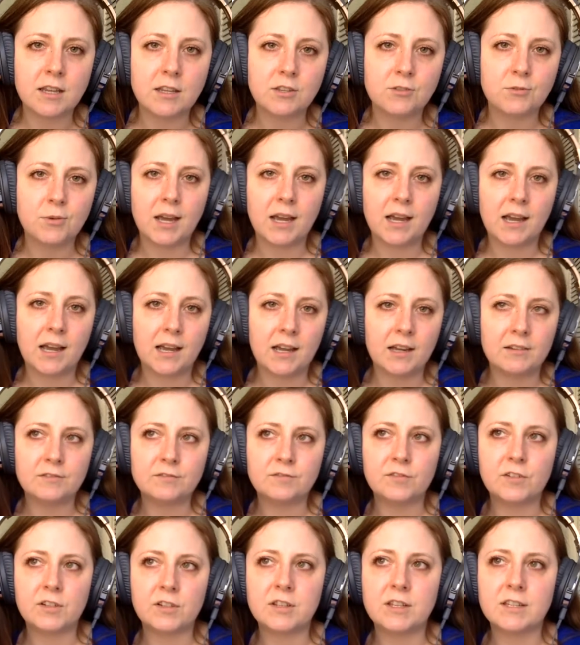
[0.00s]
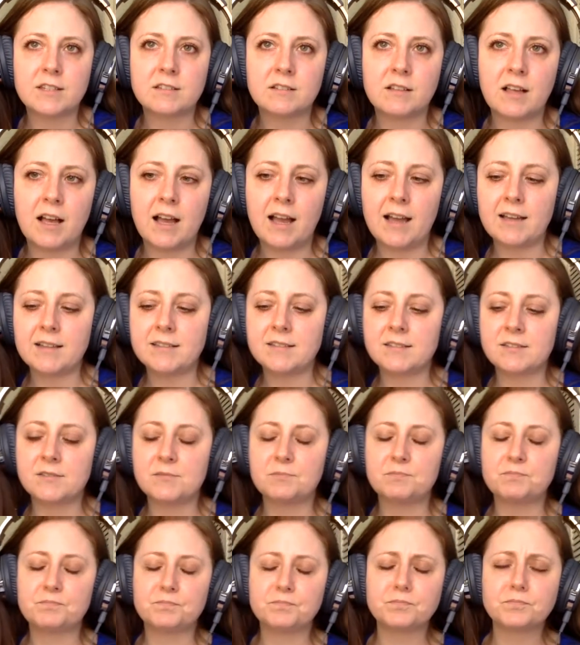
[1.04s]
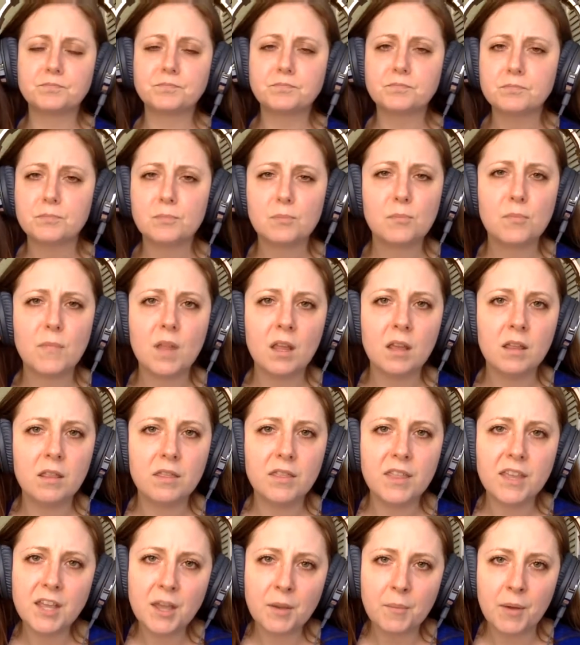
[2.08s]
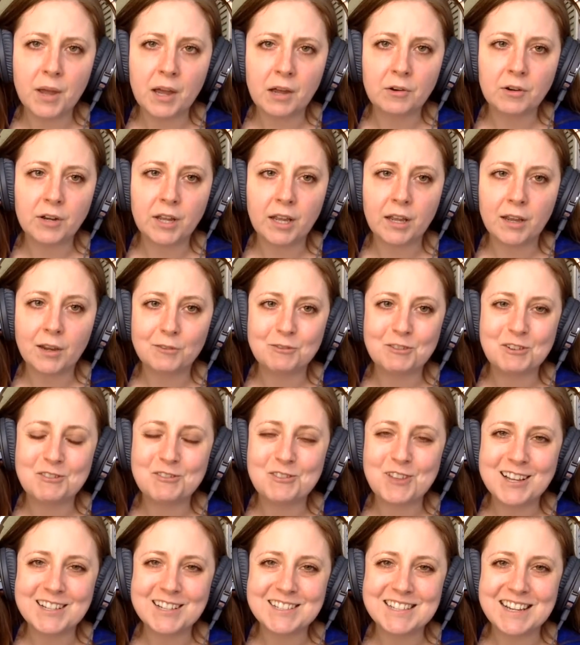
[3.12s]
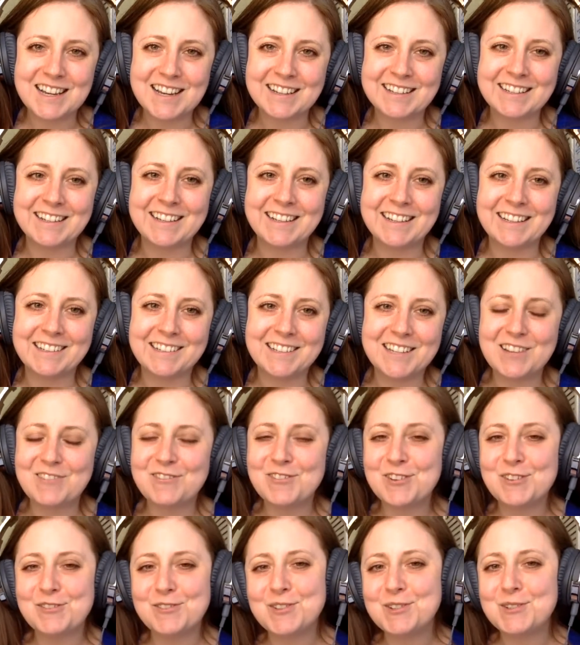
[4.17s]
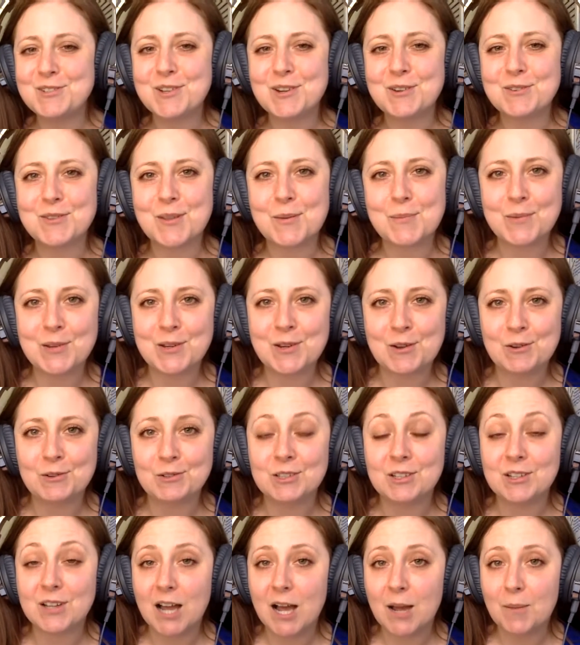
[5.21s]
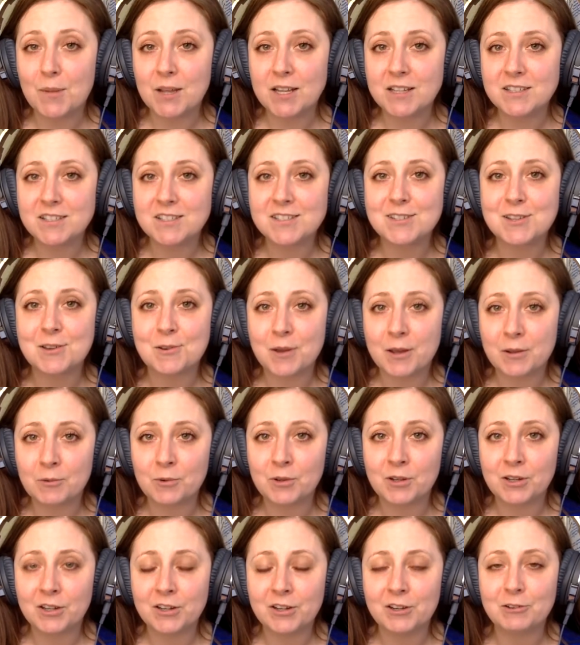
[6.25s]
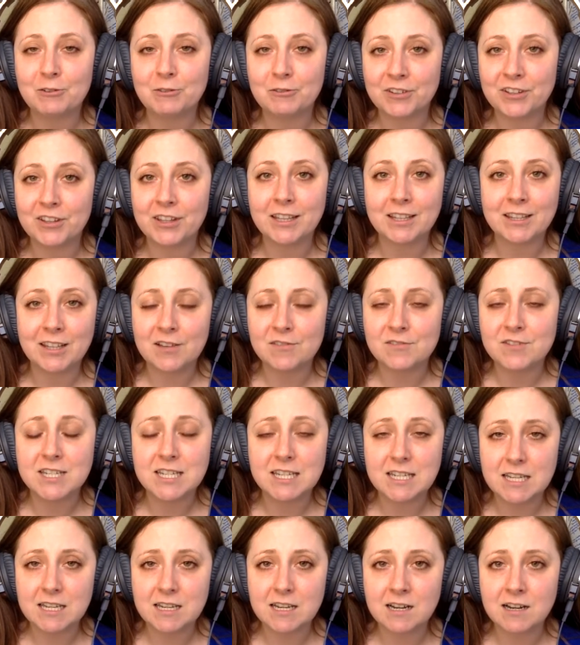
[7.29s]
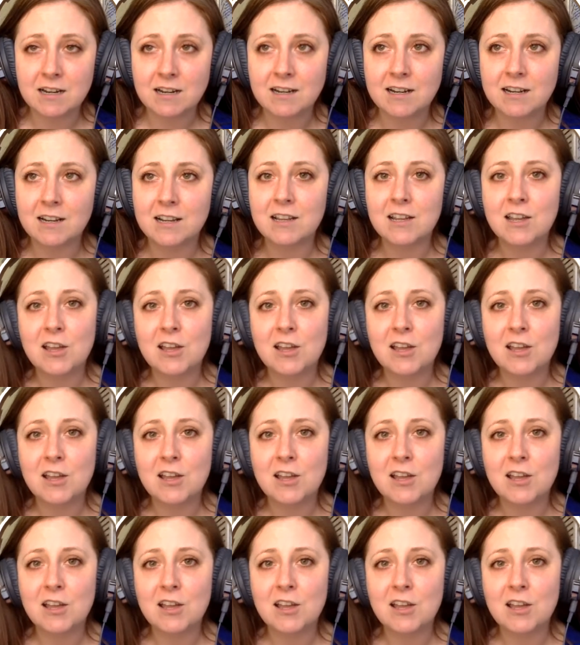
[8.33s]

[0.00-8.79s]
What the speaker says: you have for this class? Think about it, reflect on it. Even if you don't, let me know in the comments, though I would really love to hear